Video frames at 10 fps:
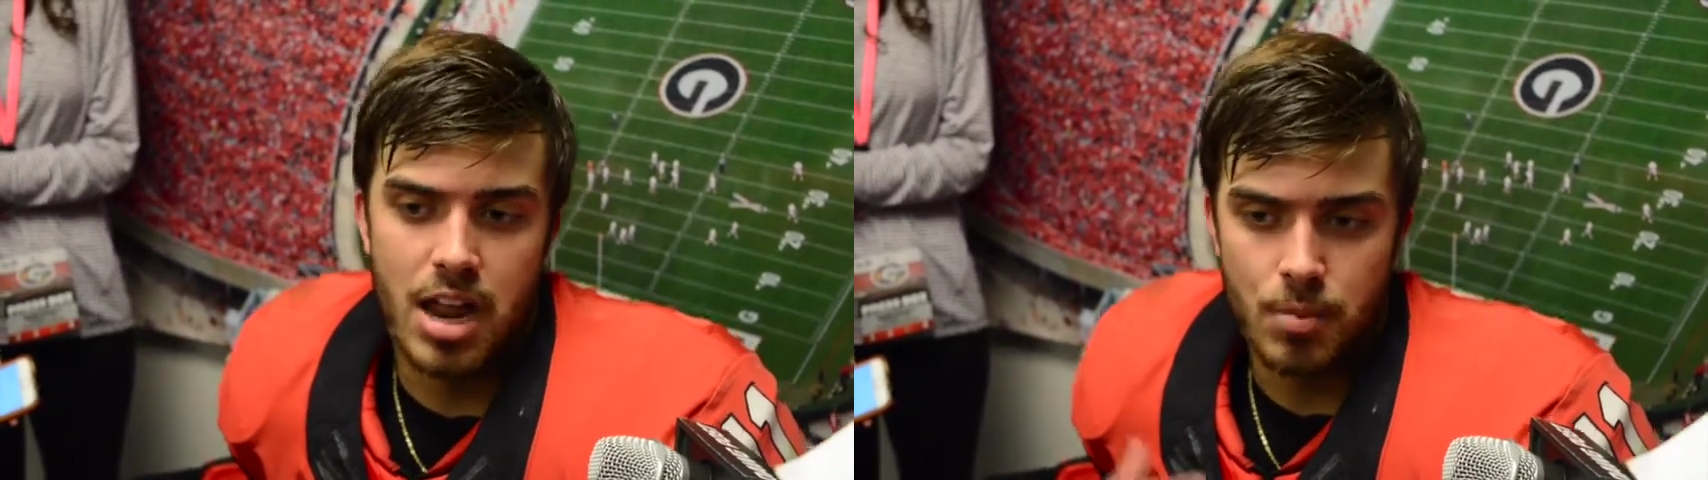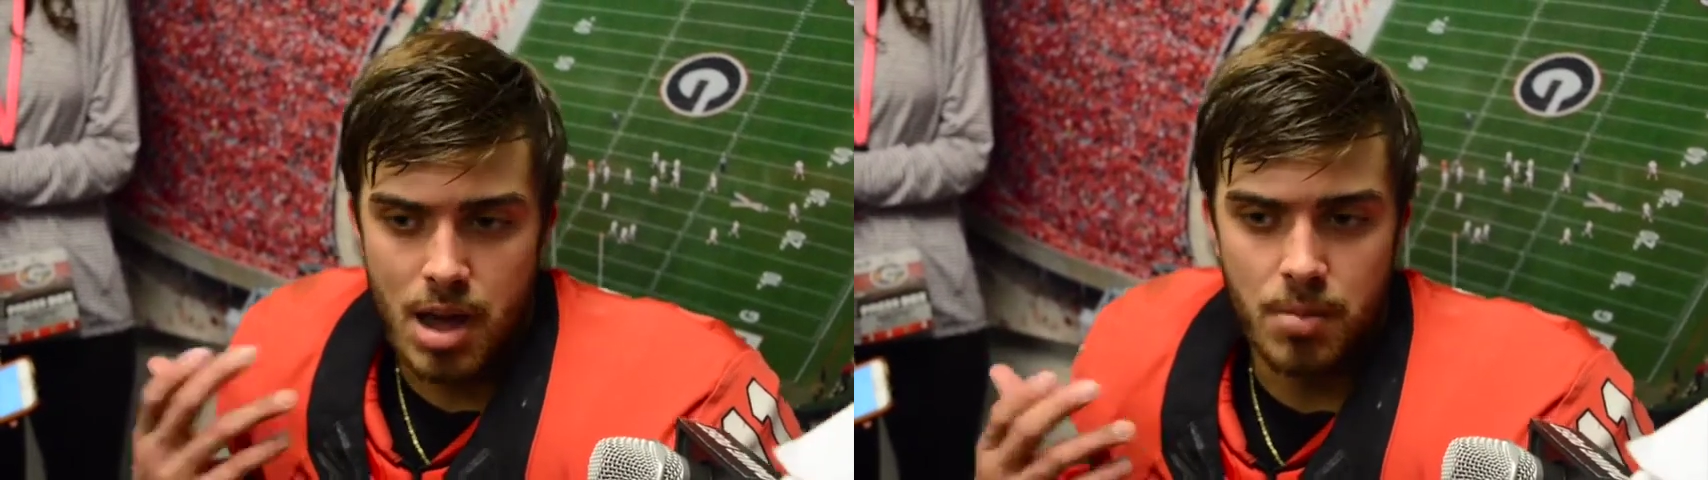
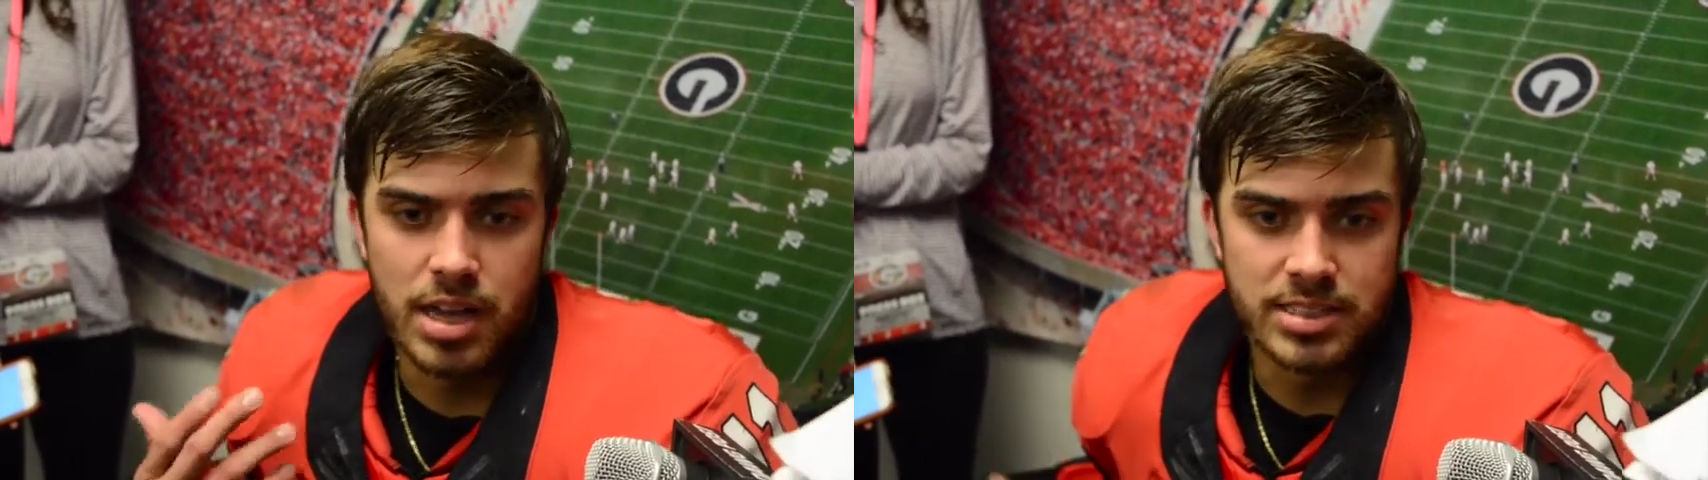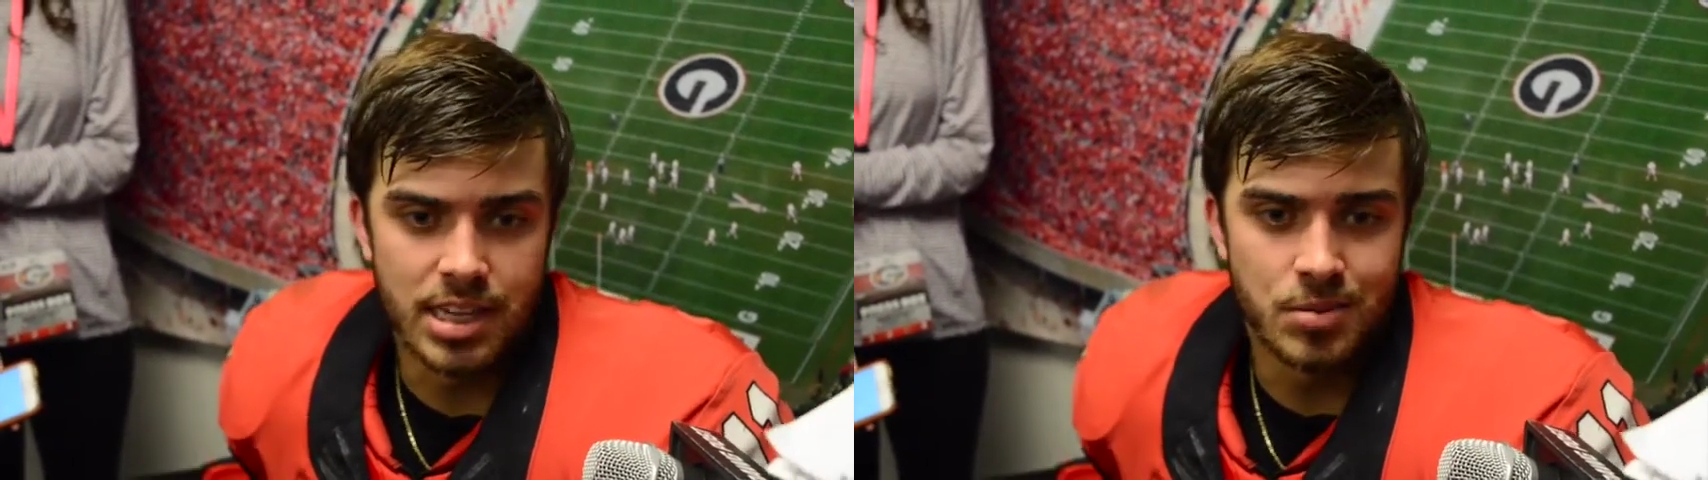kind of my
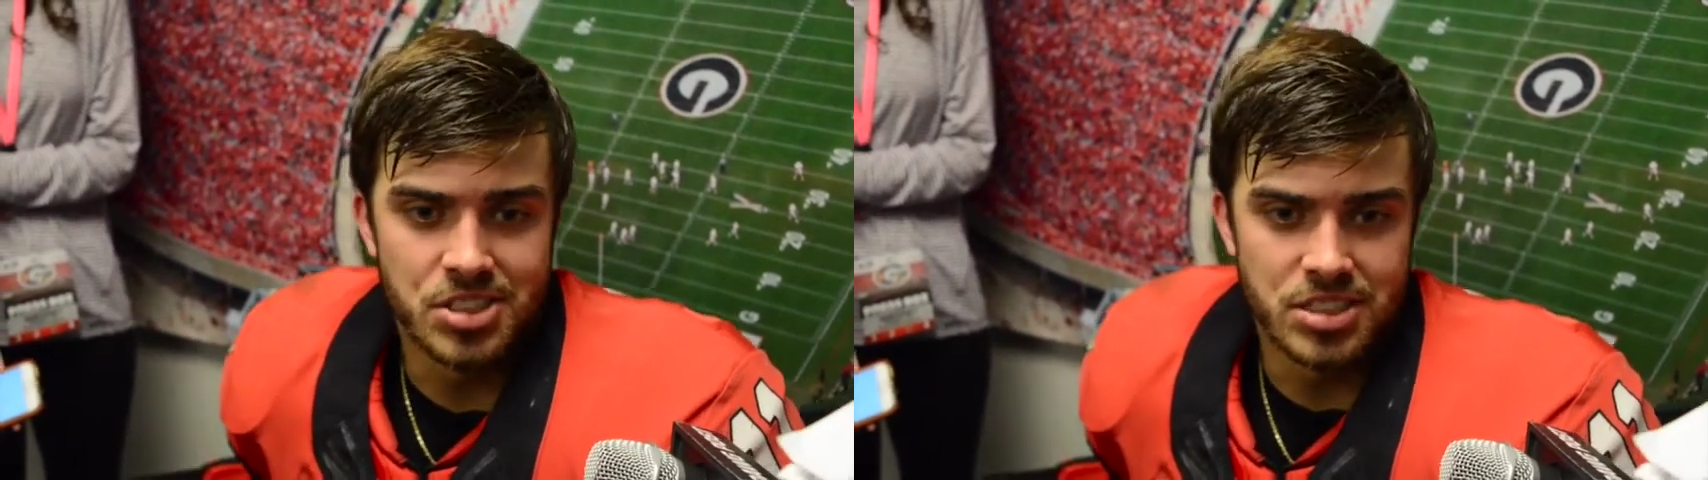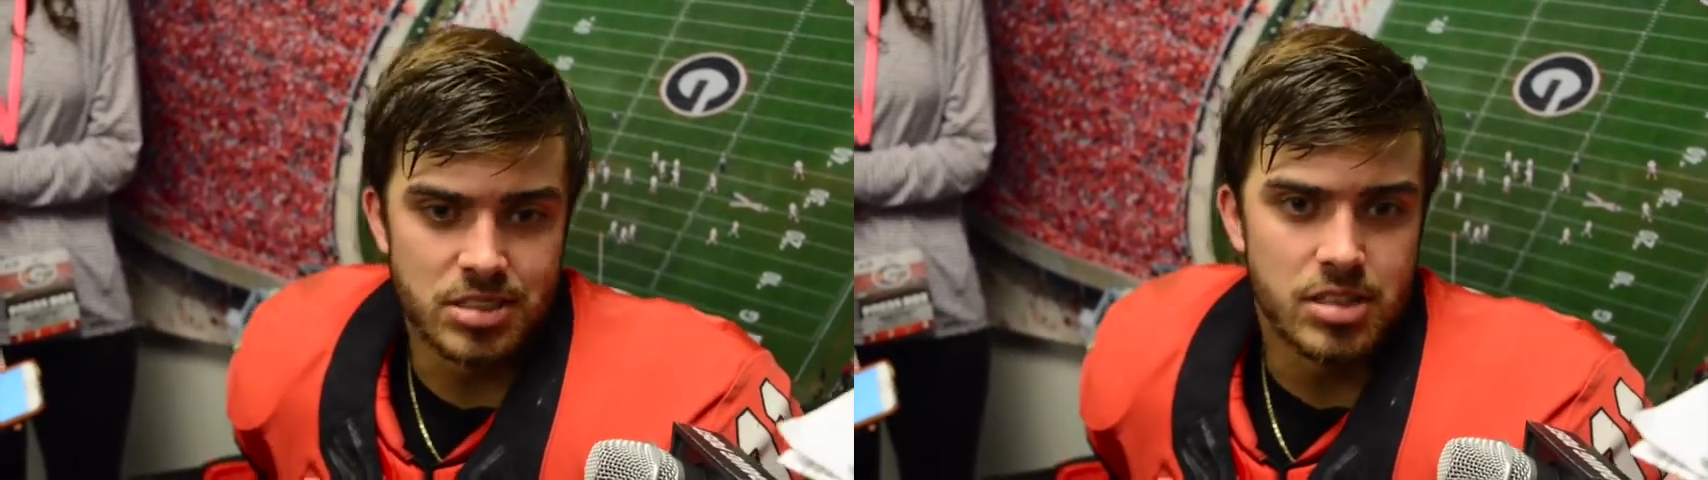mindset
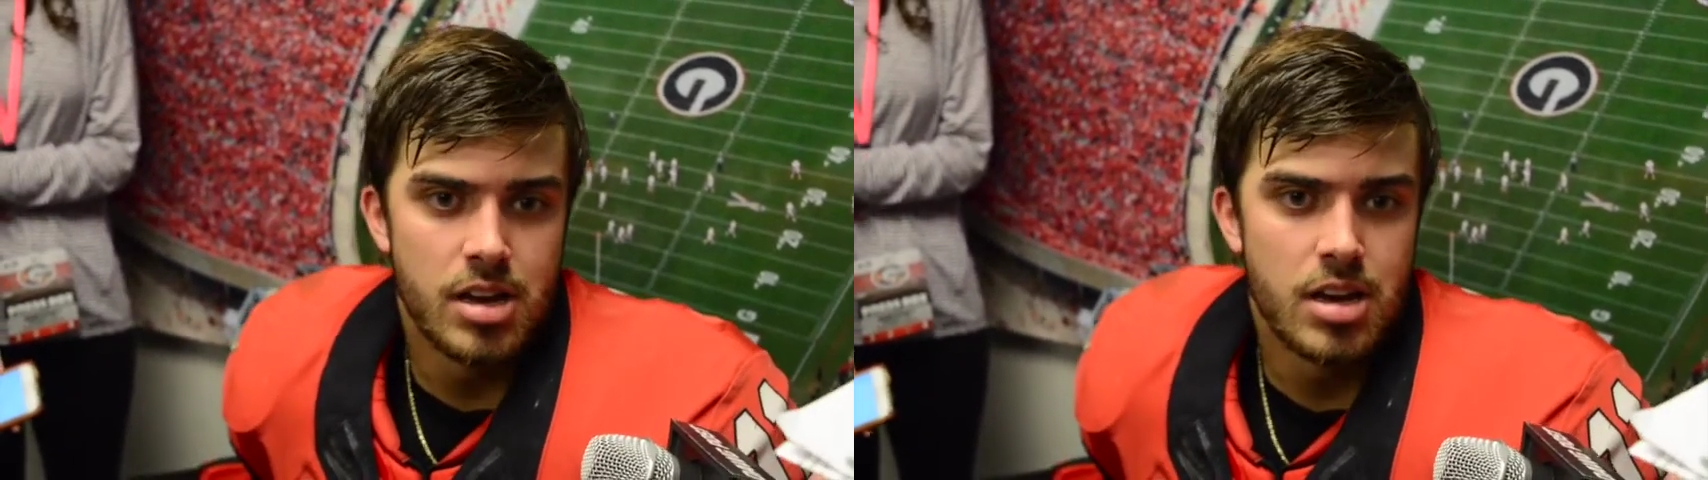was just